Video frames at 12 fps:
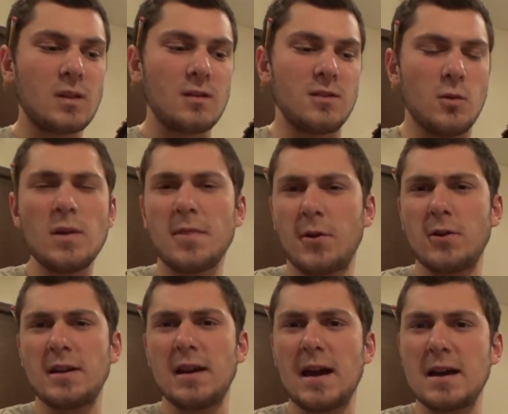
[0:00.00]
So we had
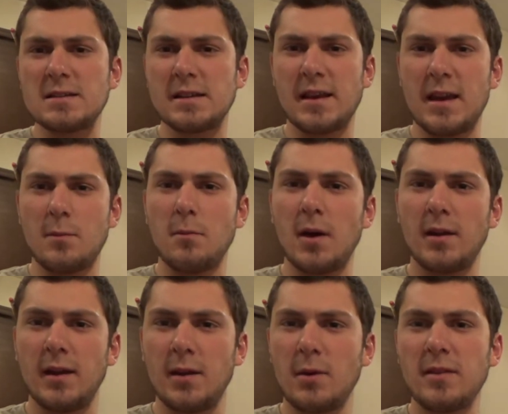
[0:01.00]
30 guys in camp
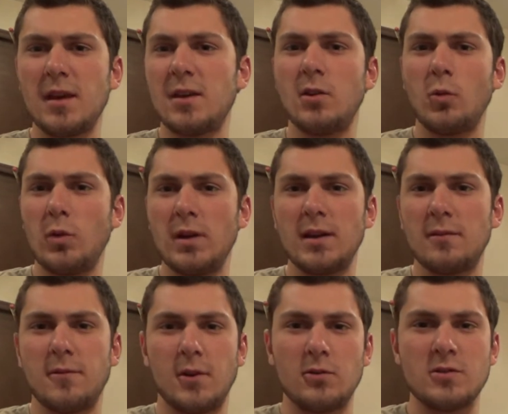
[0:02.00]
Monday. By the end of the week
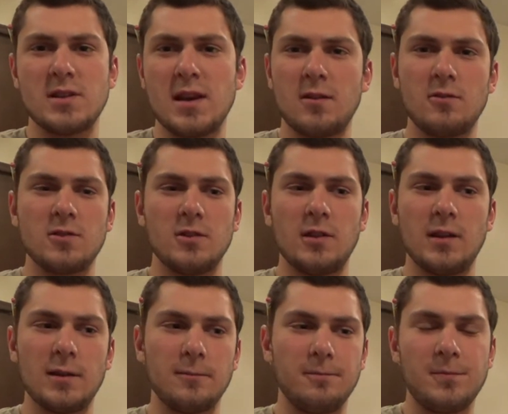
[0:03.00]
it filters down. There's
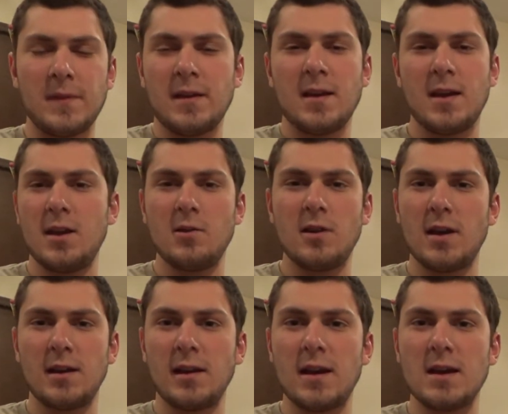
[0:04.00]
only like 8 or
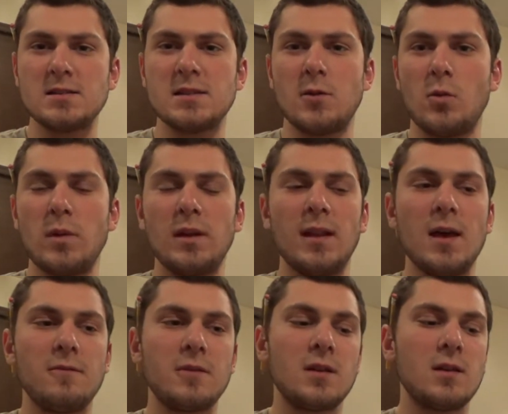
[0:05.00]
9 guys there when we
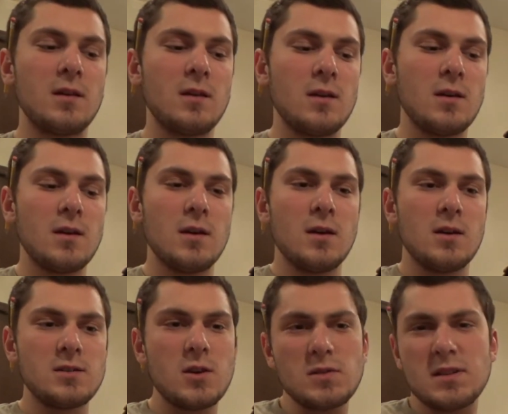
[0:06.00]
left.
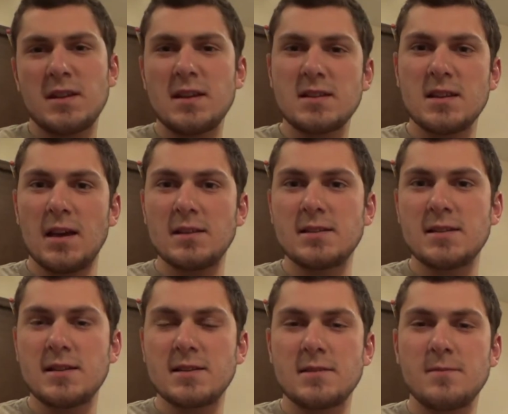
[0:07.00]
So it was a decent hunting
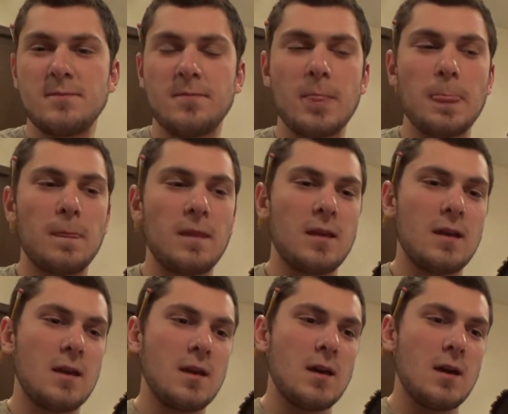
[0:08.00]
season.
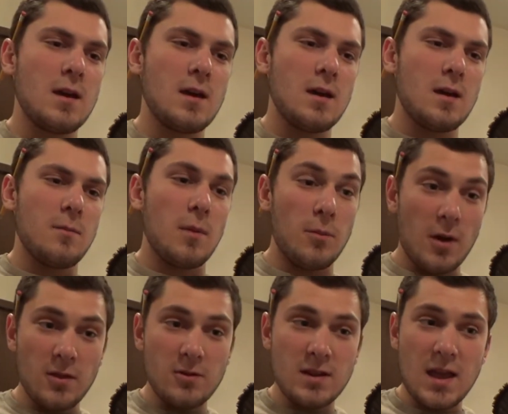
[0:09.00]
My
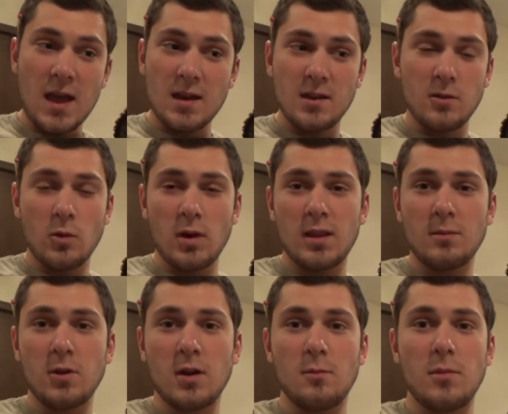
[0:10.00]
brother and dad, neither one of
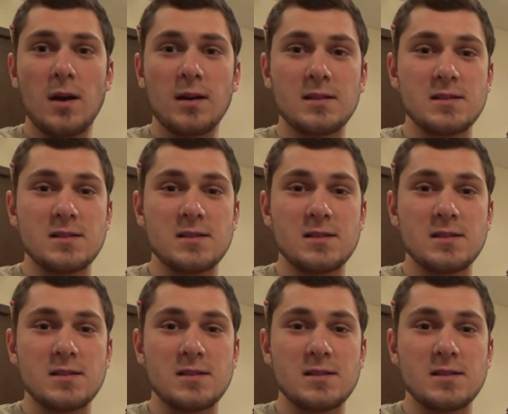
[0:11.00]
them got a buck.